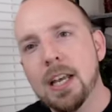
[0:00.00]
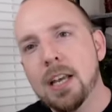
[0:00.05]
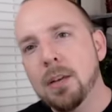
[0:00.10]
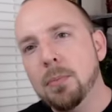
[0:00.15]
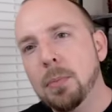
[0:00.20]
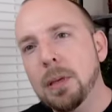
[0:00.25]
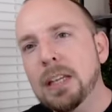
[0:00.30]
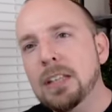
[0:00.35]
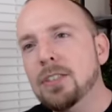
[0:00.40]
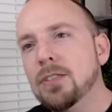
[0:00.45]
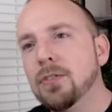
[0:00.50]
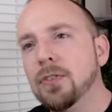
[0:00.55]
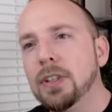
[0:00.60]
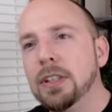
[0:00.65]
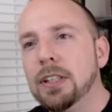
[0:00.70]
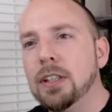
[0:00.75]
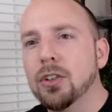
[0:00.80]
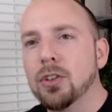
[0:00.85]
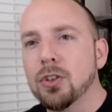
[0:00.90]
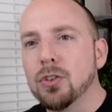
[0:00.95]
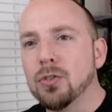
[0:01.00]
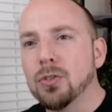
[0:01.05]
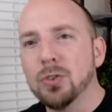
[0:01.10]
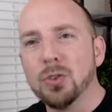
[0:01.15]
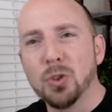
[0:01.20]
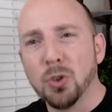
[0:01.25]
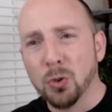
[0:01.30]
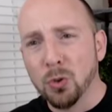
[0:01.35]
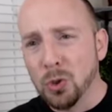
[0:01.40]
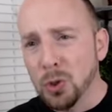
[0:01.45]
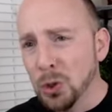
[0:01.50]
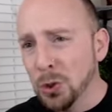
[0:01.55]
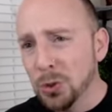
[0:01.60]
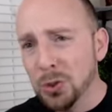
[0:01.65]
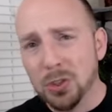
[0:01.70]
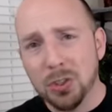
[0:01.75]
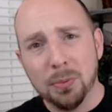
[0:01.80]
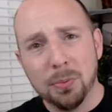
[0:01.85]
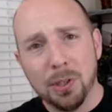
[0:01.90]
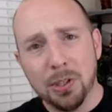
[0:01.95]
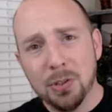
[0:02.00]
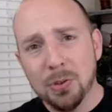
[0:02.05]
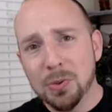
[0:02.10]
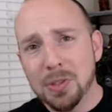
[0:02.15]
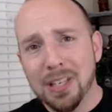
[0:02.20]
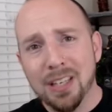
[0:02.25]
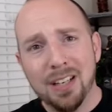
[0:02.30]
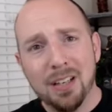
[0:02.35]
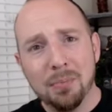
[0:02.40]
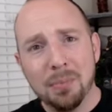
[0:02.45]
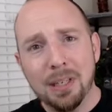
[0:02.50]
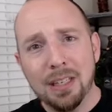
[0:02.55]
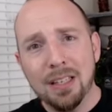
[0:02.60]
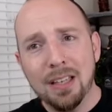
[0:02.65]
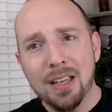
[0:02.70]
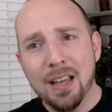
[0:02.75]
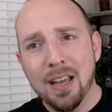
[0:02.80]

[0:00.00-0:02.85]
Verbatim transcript: Peacefully or gr gruesome? Are you kidding me?